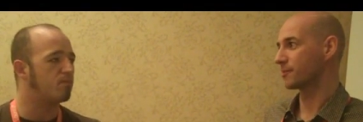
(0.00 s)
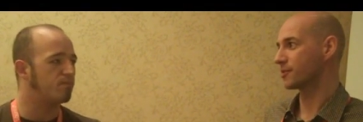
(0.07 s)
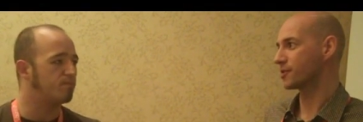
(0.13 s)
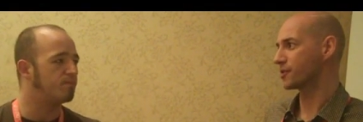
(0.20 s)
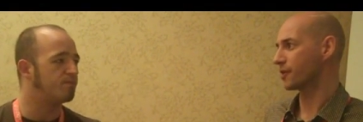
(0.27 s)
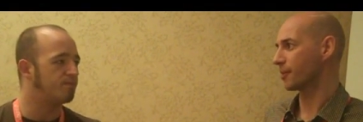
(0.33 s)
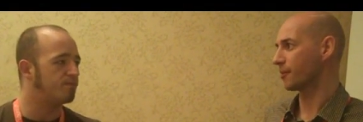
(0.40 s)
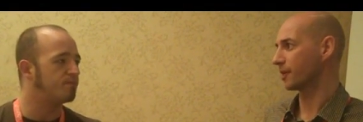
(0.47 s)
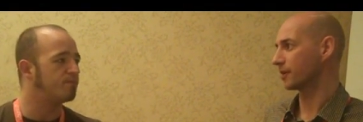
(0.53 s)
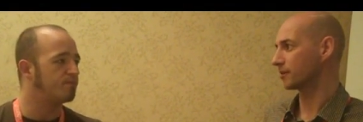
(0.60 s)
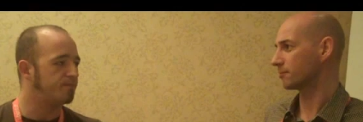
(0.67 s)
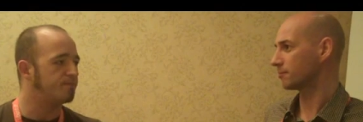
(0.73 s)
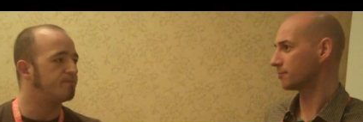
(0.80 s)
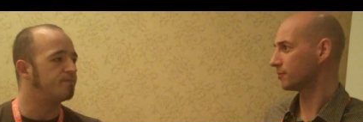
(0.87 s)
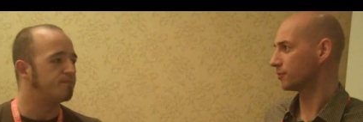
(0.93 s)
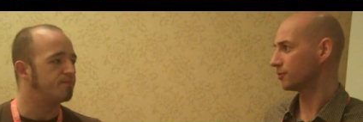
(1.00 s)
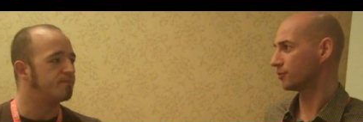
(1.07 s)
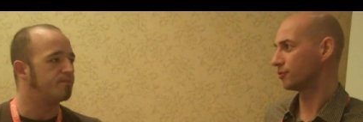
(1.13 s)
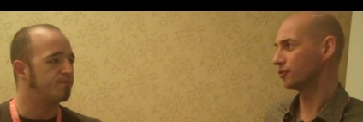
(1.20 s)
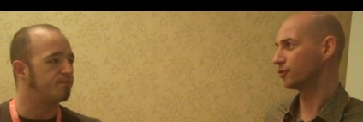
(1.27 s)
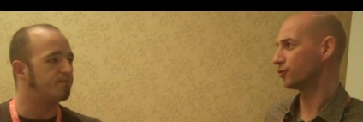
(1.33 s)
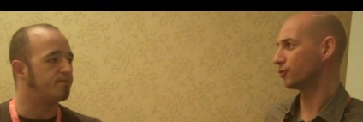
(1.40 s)
Speaker 1: Summit
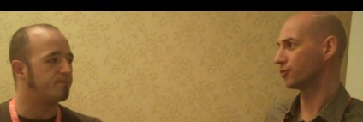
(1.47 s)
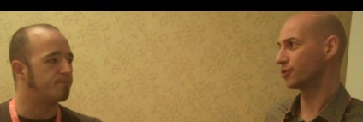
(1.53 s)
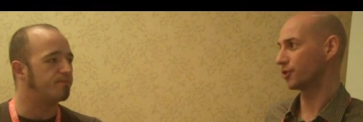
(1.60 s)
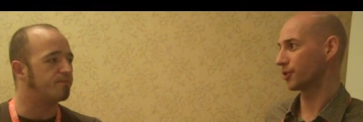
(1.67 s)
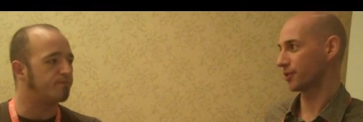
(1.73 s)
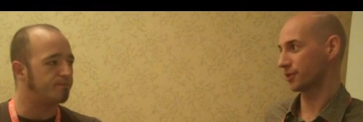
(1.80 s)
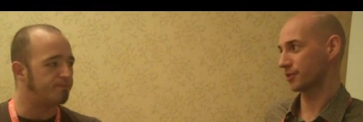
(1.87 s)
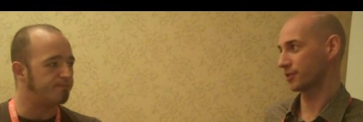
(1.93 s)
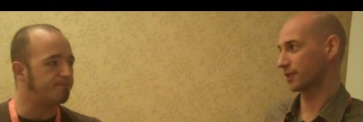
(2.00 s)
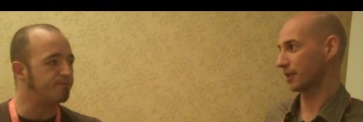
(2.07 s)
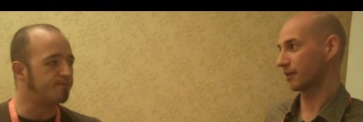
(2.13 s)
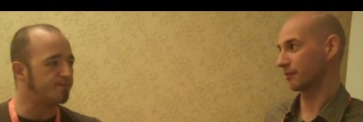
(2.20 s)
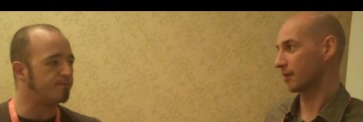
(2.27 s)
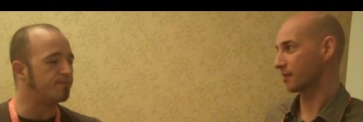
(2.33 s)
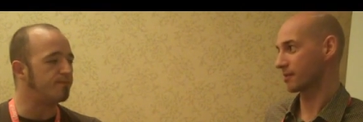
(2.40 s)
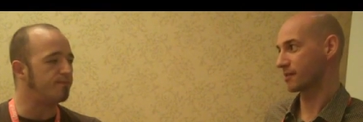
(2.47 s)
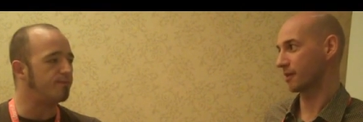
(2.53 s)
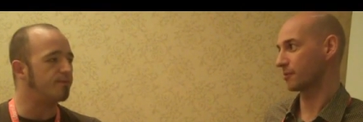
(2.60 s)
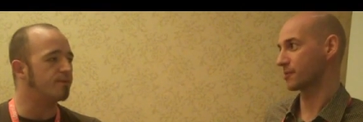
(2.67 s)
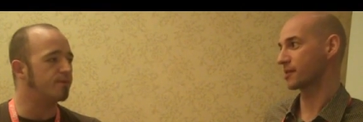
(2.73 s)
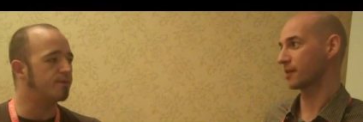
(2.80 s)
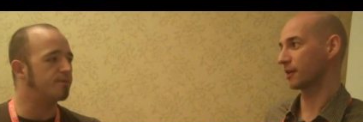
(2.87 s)
two years and, and
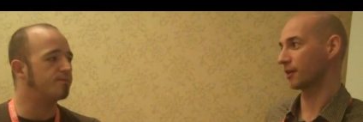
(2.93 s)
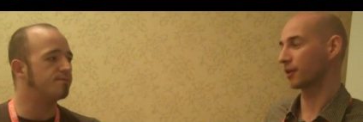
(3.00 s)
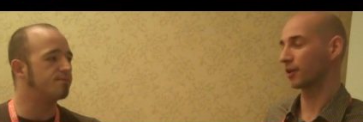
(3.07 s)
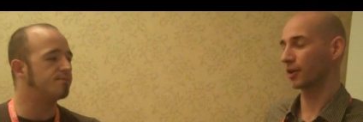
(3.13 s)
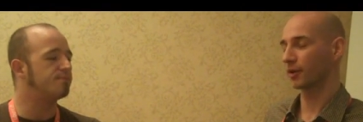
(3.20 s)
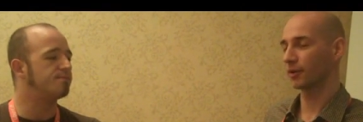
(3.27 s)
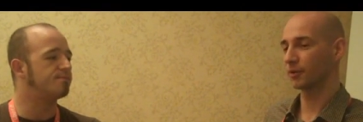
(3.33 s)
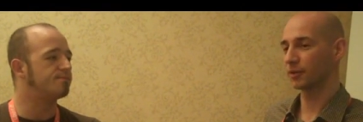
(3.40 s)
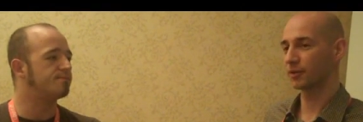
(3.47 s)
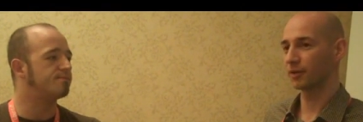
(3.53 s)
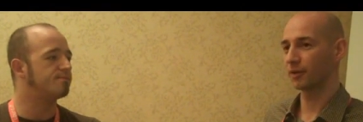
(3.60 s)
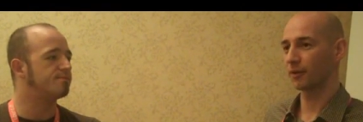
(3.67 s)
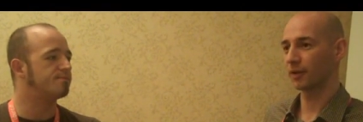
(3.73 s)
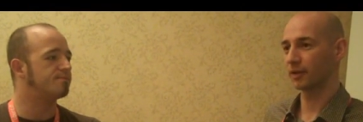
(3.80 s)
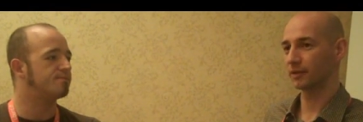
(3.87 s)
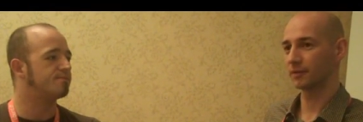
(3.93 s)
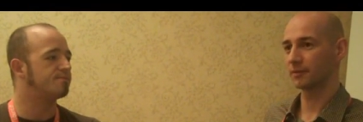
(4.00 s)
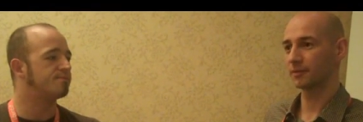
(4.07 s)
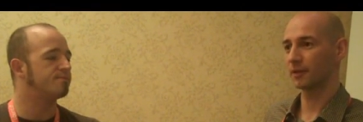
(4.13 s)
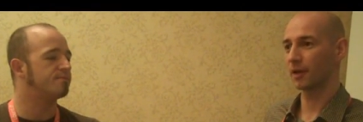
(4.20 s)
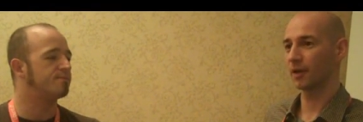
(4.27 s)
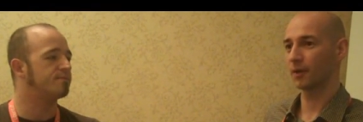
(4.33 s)
something ago, you know, and
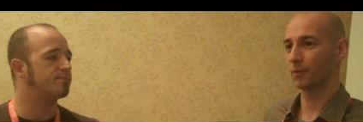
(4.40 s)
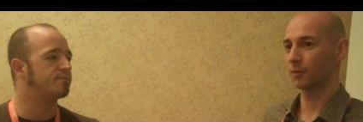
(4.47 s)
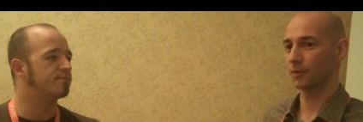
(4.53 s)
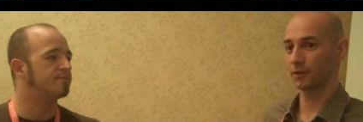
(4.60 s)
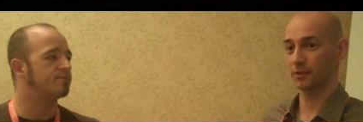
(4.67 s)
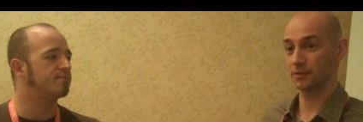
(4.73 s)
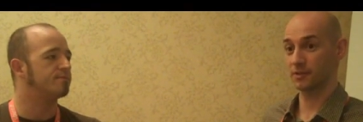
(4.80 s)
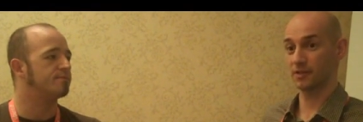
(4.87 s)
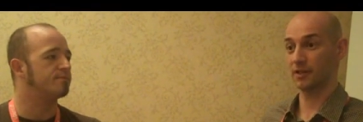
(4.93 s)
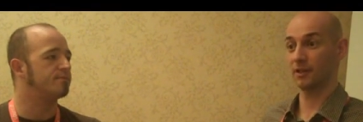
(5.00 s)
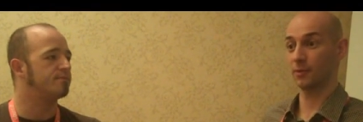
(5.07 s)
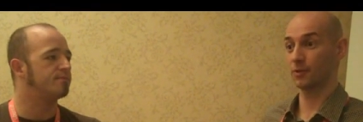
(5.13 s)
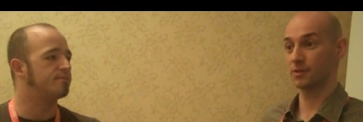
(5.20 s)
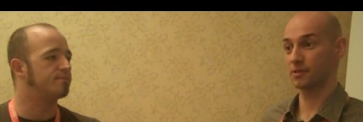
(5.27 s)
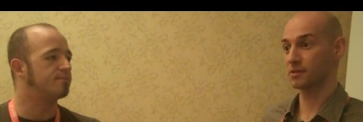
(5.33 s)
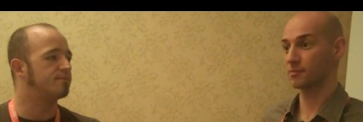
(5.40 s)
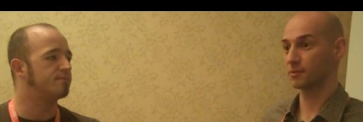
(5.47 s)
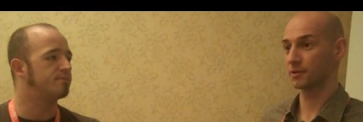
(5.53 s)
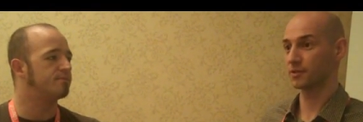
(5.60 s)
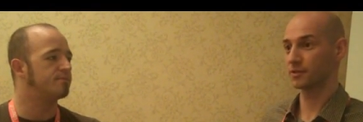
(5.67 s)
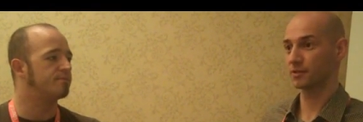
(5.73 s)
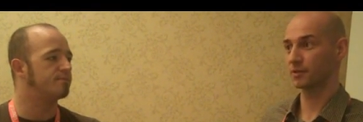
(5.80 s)
uh, we were sitting with,
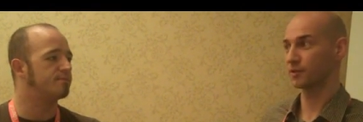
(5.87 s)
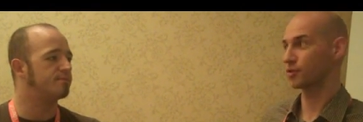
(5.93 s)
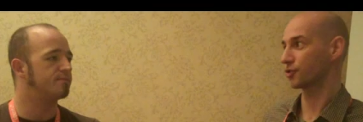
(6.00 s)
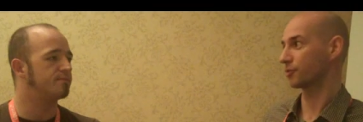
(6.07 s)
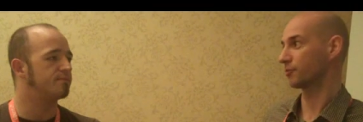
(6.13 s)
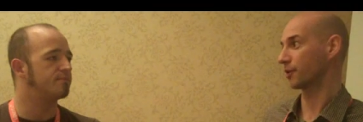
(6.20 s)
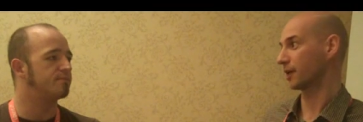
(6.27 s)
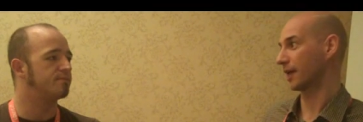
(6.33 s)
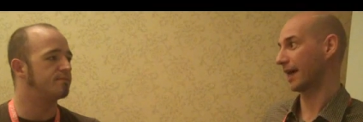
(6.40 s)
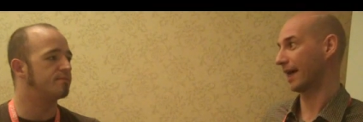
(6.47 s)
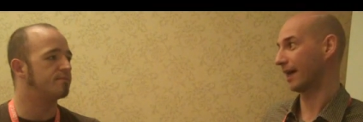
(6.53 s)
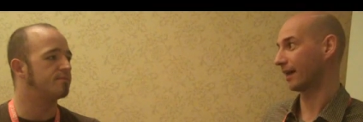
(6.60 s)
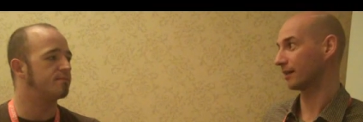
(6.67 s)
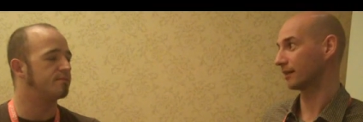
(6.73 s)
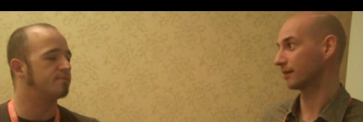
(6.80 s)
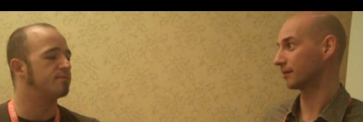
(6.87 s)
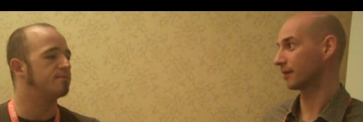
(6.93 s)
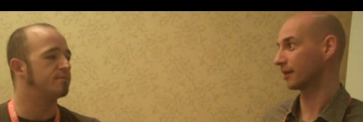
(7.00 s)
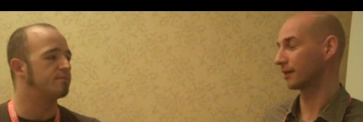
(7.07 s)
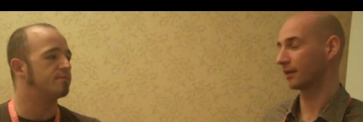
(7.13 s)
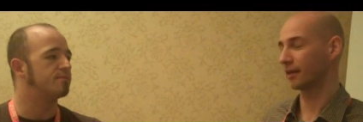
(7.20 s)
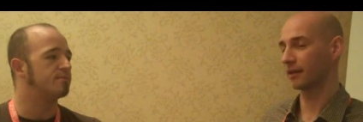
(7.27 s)
with uh, Jon McCann and,
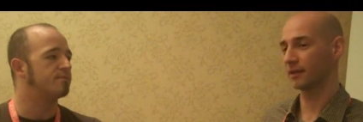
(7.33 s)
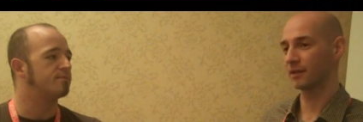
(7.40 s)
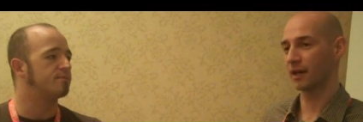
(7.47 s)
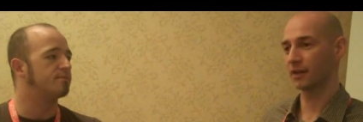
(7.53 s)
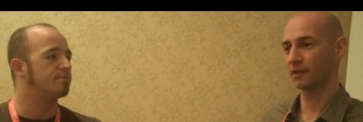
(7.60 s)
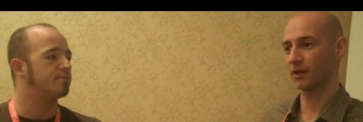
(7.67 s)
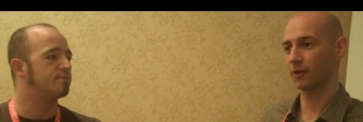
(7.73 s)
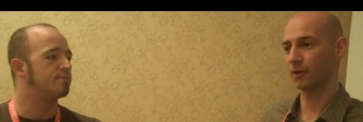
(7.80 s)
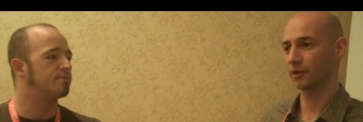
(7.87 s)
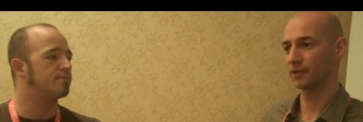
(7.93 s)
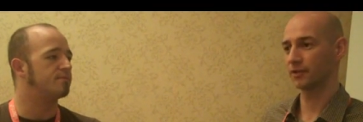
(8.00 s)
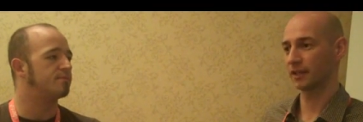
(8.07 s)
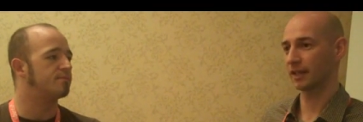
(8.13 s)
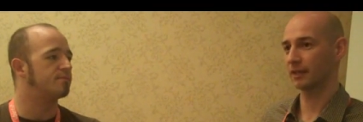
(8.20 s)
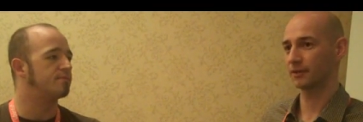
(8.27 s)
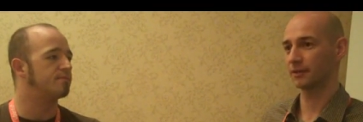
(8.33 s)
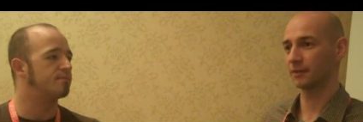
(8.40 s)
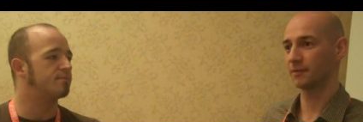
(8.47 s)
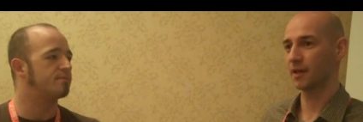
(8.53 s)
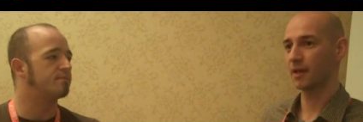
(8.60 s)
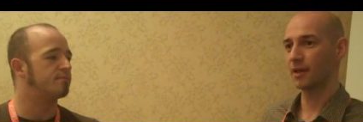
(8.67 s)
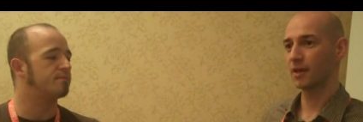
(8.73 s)
and, and Owen
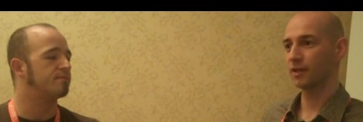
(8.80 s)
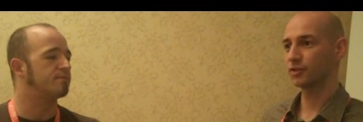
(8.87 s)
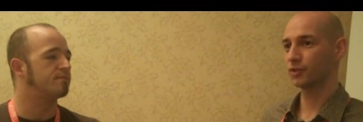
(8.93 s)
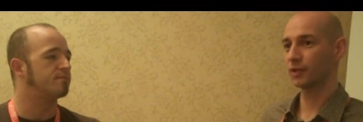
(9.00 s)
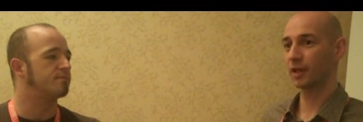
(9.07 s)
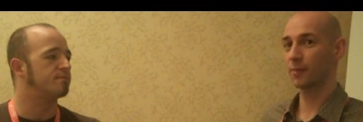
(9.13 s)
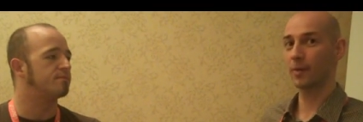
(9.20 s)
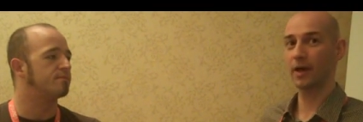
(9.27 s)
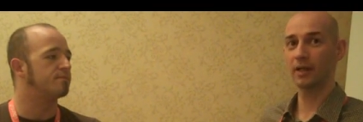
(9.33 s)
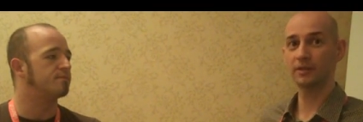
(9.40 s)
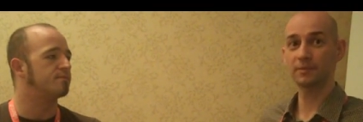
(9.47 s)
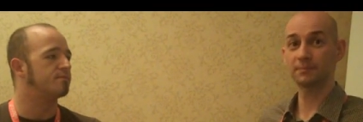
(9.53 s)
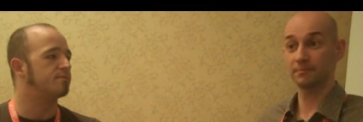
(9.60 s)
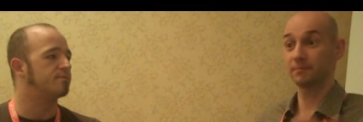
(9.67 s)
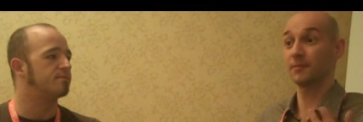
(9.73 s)
Taylor talking about